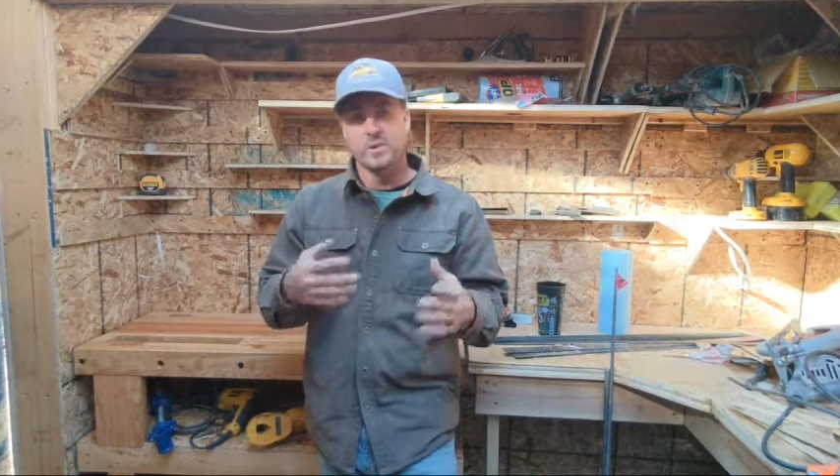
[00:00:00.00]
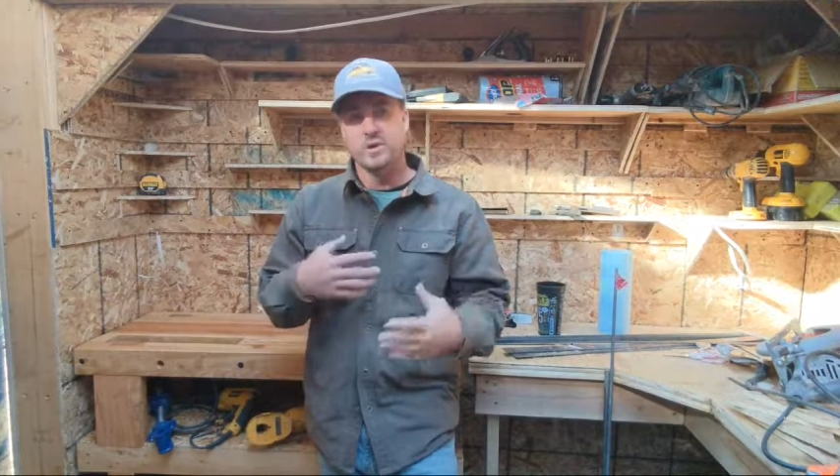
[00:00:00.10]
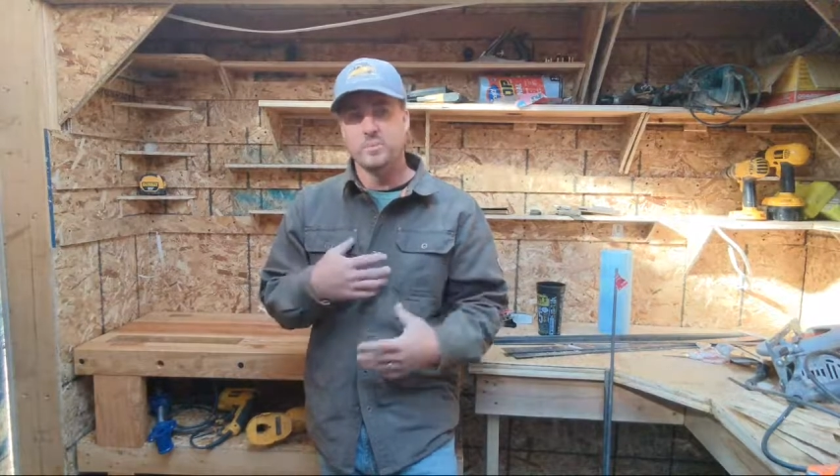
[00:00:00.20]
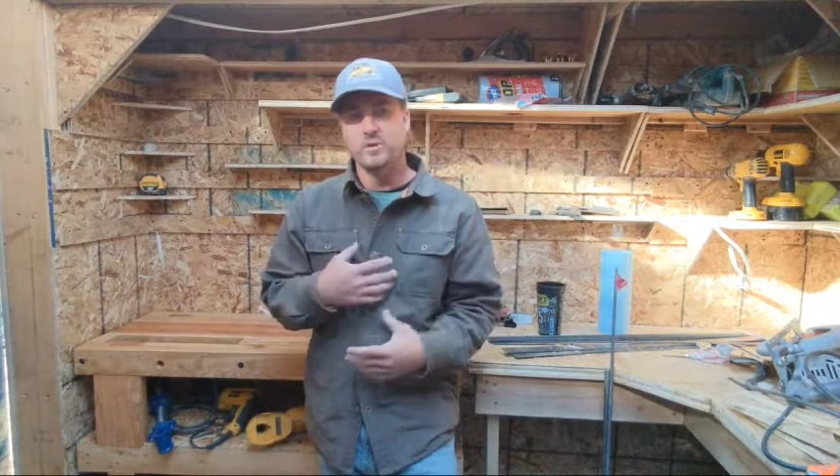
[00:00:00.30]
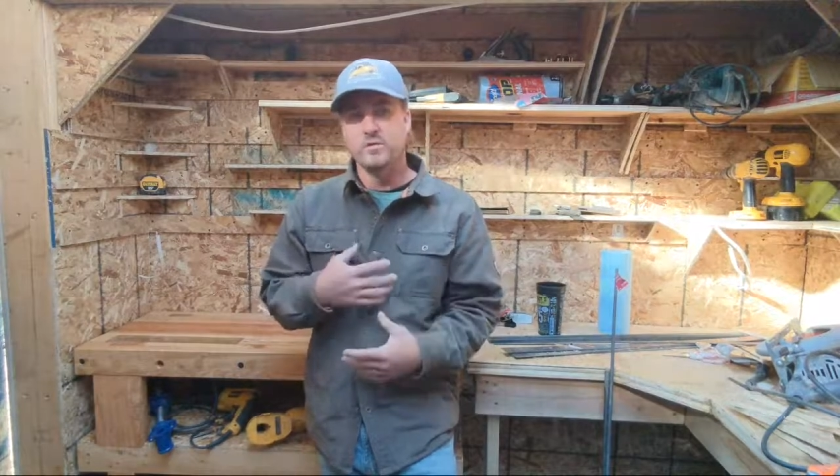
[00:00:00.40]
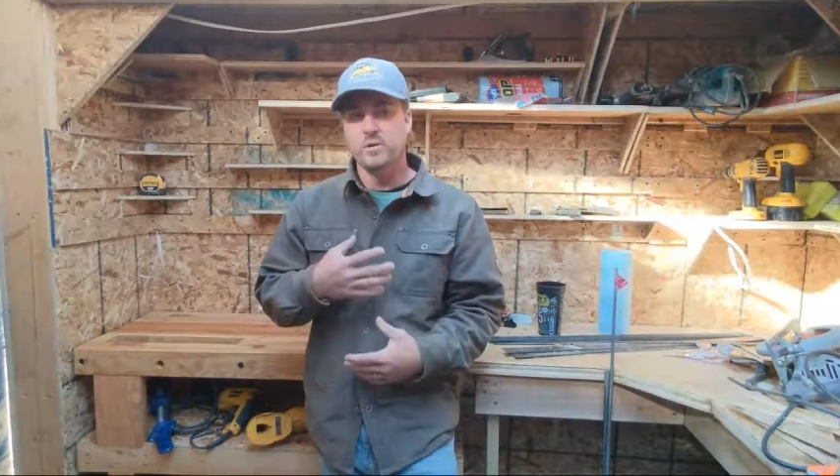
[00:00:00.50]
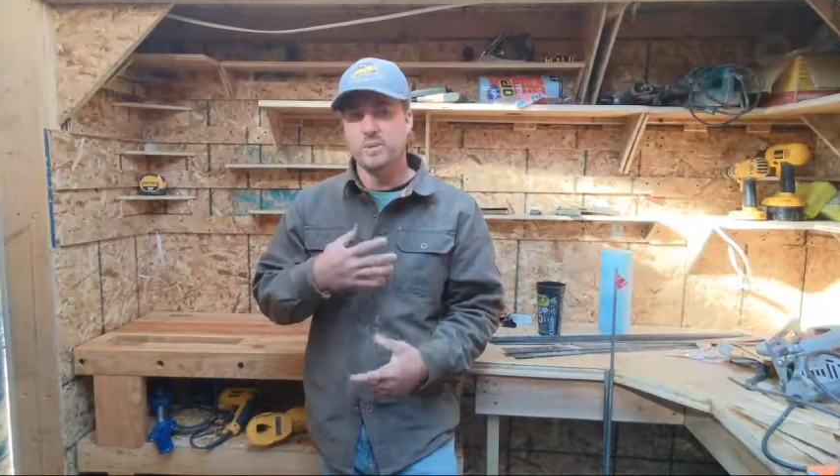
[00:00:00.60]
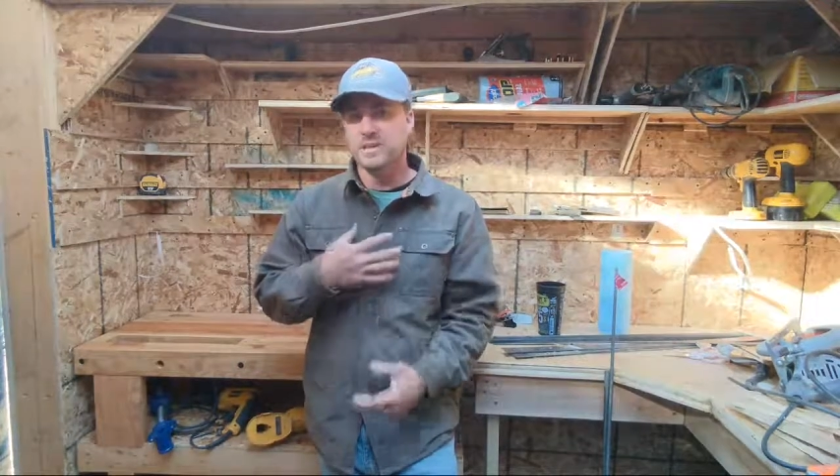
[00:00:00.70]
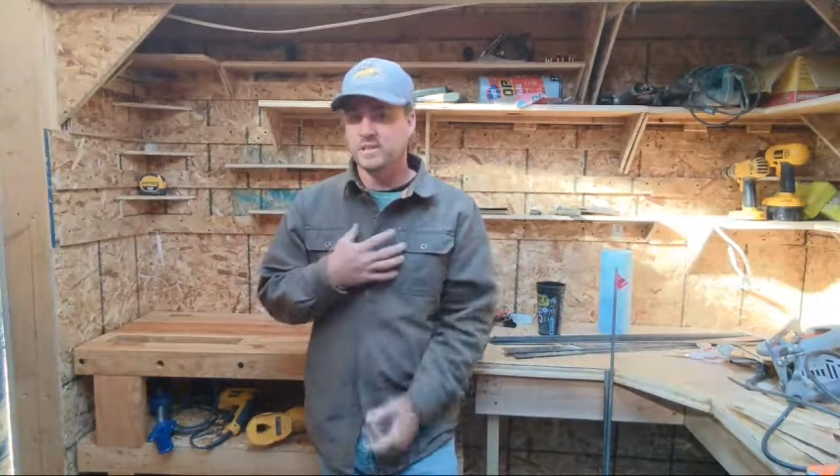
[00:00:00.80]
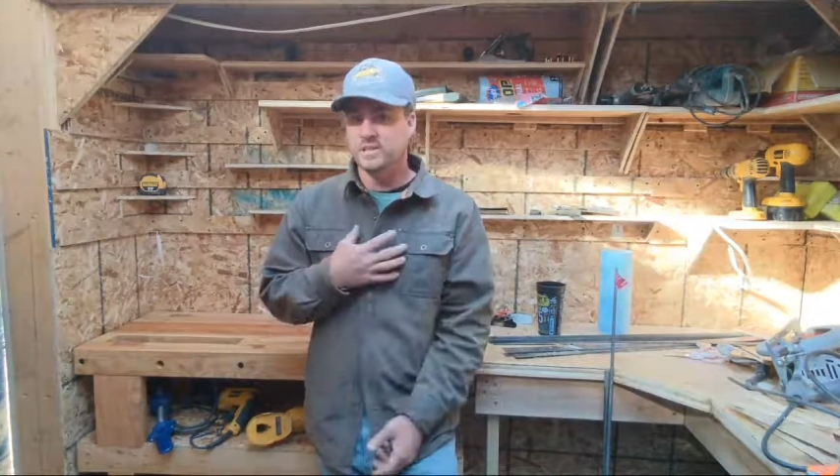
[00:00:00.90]
to prove to
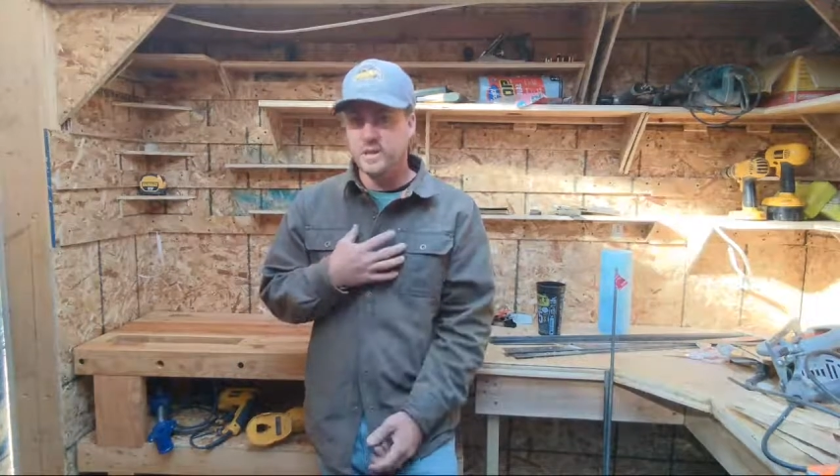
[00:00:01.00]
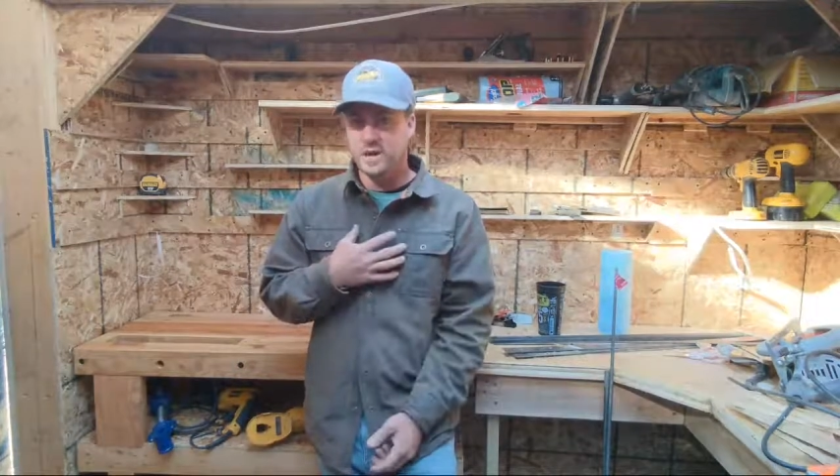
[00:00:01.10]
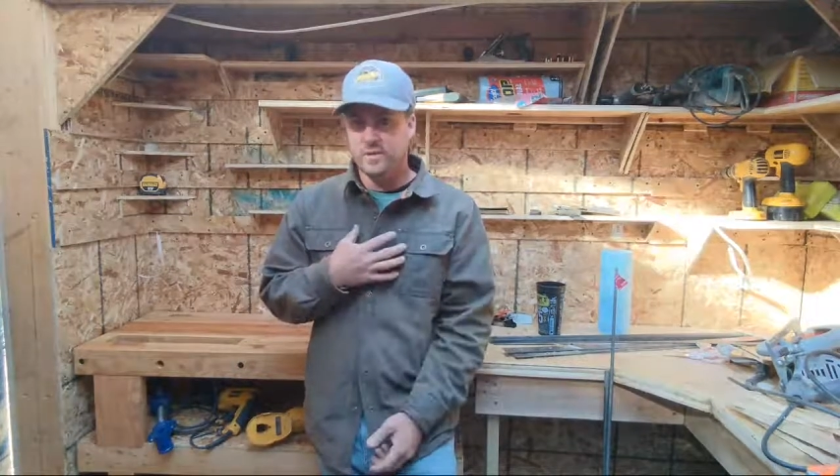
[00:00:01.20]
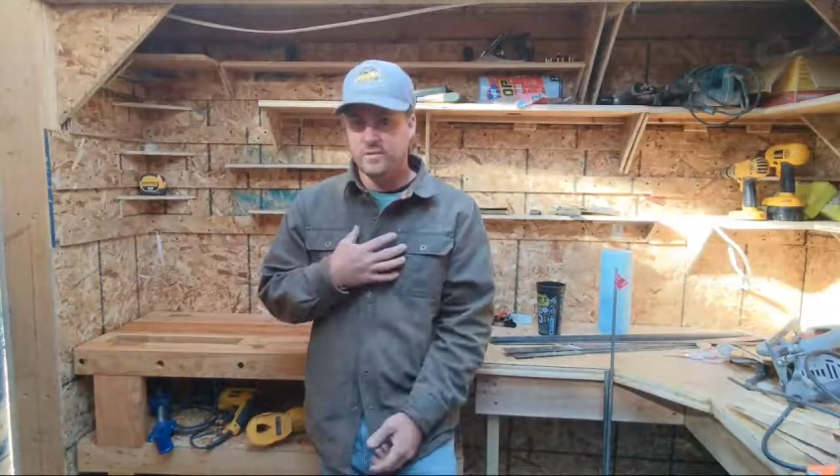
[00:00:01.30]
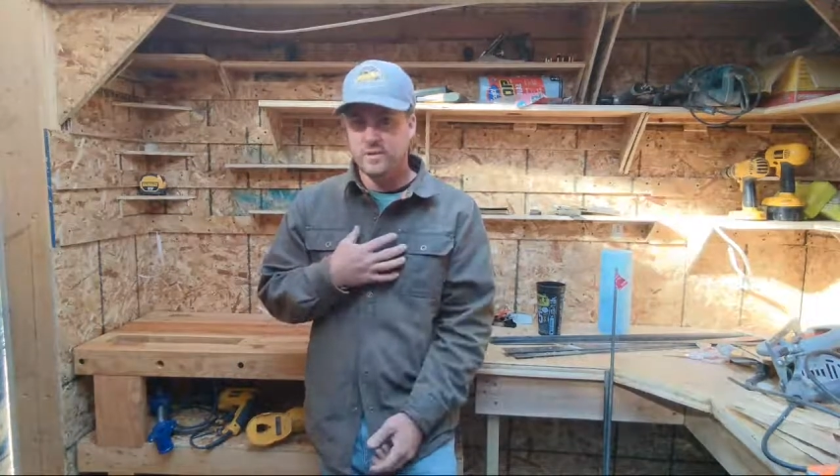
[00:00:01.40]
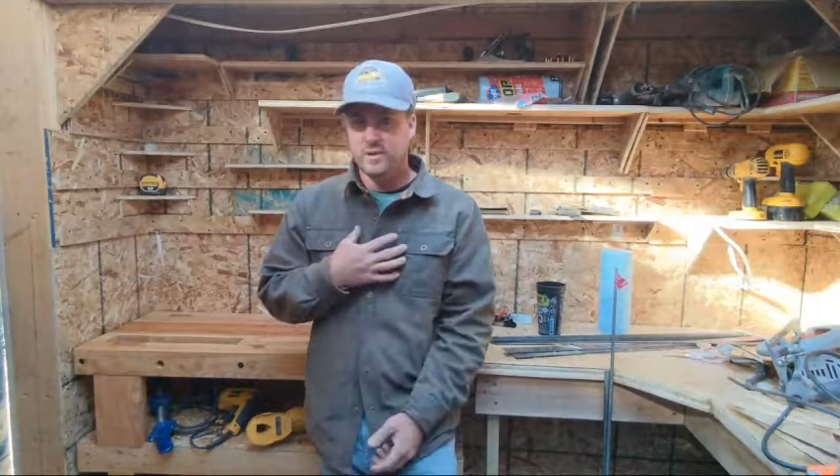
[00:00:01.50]
myself